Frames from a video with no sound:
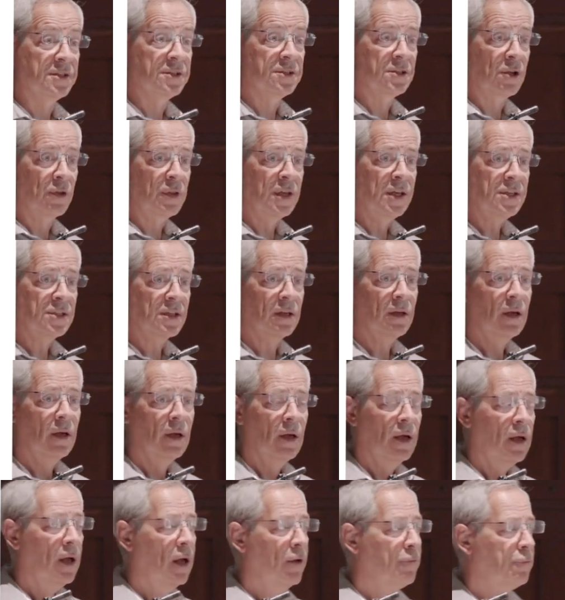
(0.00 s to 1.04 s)
So these are
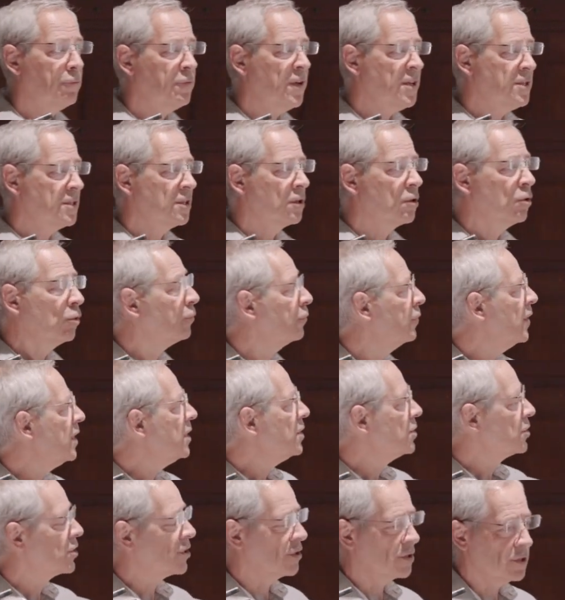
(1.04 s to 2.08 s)
physical
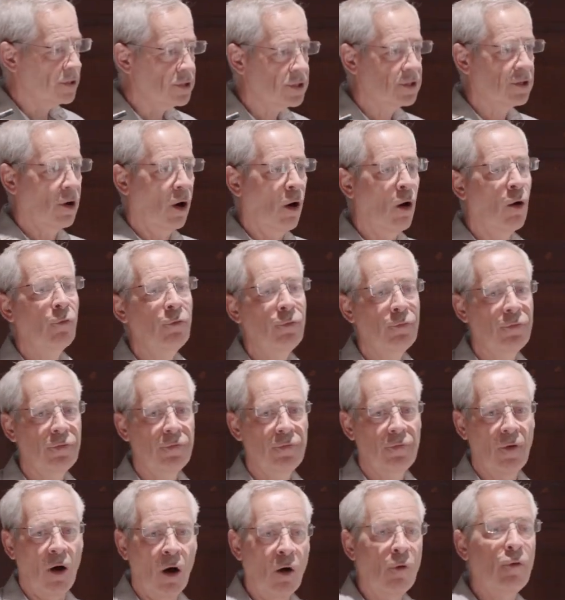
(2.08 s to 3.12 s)
features of
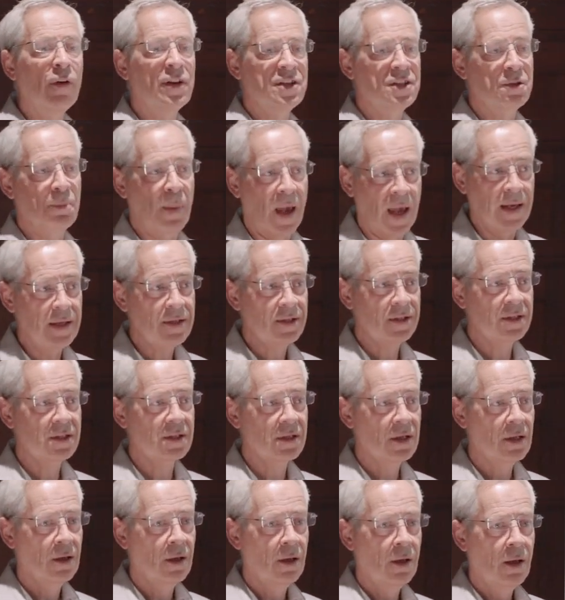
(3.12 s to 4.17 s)
a
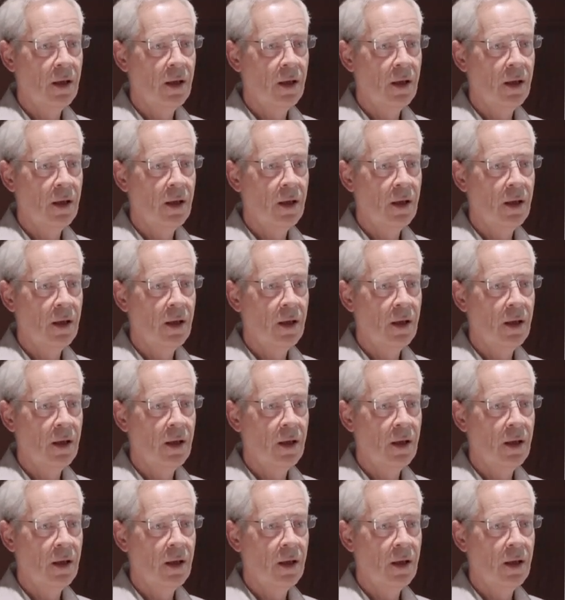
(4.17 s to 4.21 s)
space